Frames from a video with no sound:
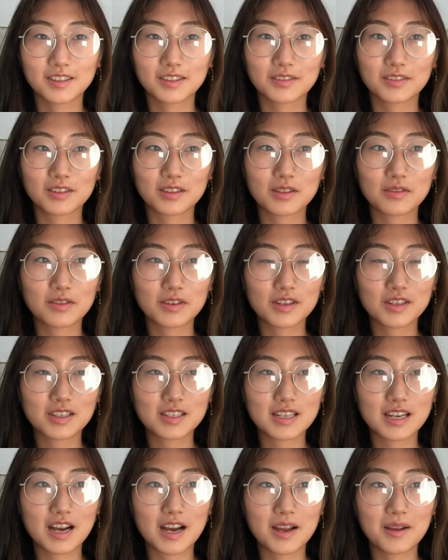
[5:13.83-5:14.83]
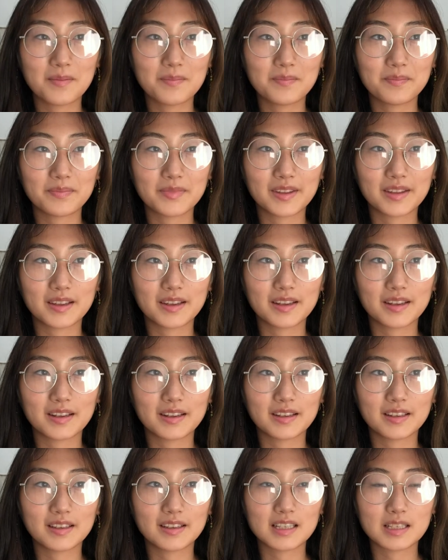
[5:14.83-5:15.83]
for the first time,
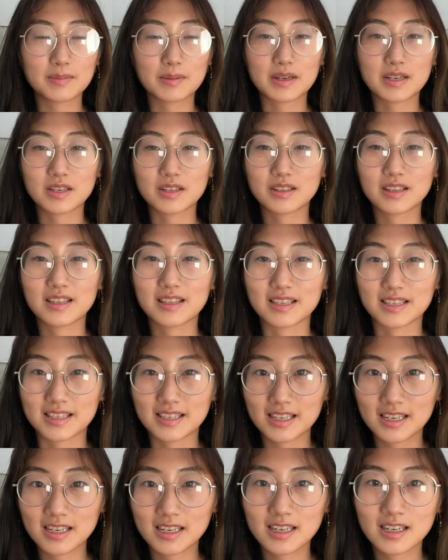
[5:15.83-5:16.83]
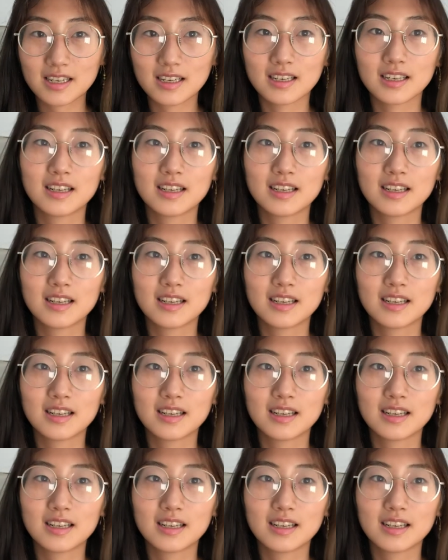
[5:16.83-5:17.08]
especially this year.